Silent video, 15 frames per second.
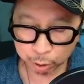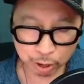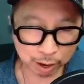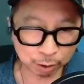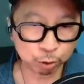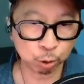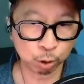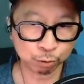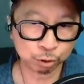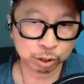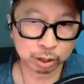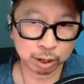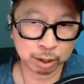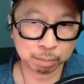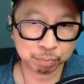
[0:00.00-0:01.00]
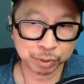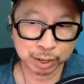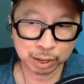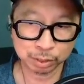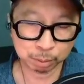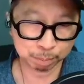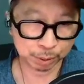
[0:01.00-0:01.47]
have to overcome
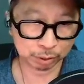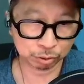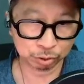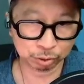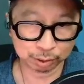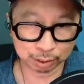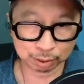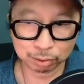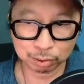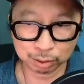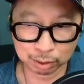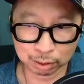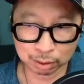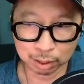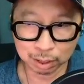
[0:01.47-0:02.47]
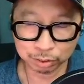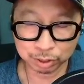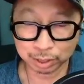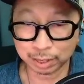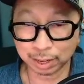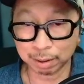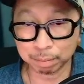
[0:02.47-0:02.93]
the pixel density
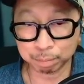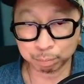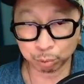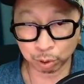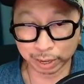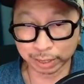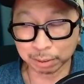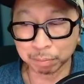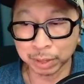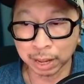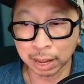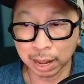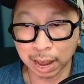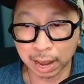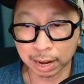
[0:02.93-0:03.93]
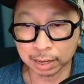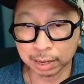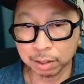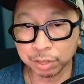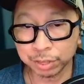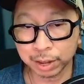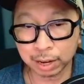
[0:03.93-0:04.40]
to get bright. And
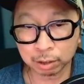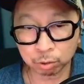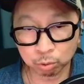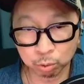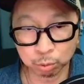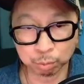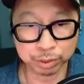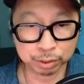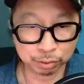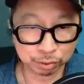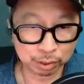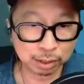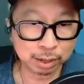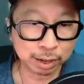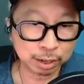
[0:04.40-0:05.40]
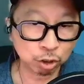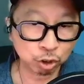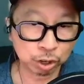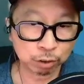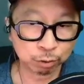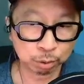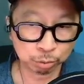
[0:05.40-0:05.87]
in that group, the
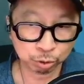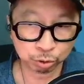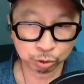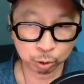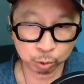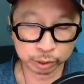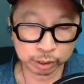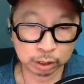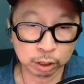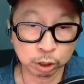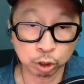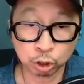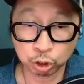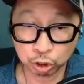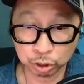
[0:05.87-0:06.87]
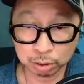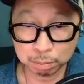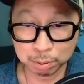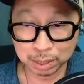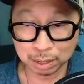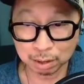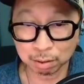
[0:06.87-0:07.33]
Z9J from Sony should
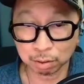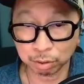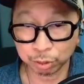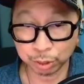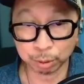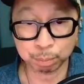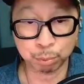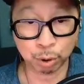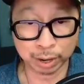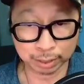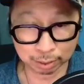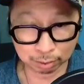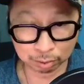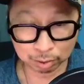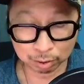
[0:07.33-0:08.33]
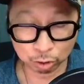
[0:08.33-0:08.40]
be the brightest.